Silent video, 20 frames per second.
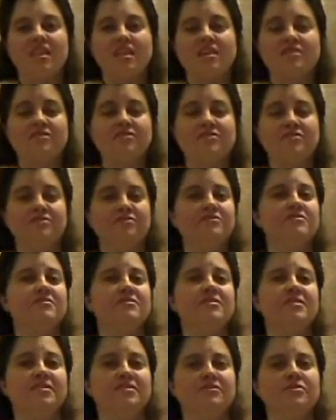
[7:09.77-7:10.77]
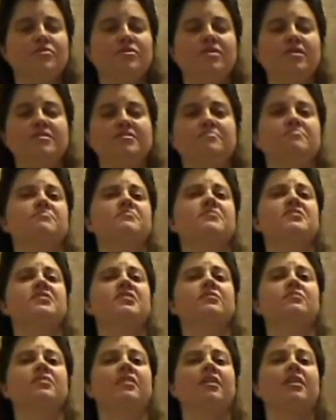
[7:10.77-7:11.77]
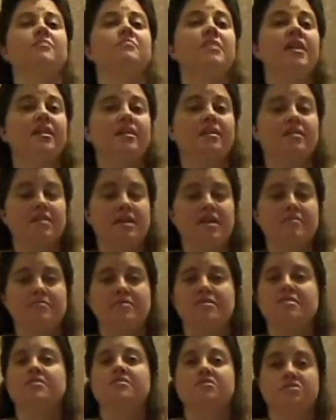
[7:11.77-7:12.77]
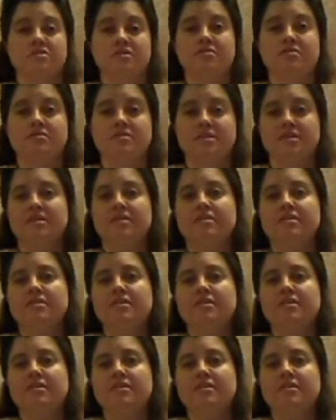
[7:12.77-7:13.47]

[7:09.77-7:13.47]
if you want to stick with the Kemetic name, it's Jehuti,